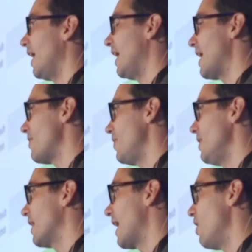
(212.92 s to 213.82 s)
And I
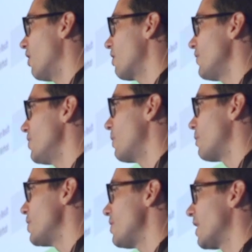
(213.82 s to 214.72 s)
think a lot of you,
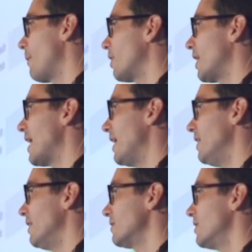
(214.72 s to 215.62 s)
when you think about
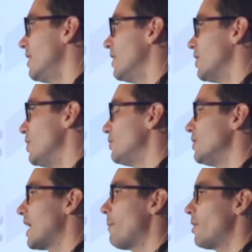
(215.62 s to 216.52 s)
analytics, you
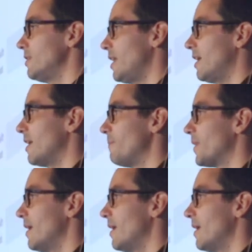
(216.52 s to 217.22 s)
think about the data.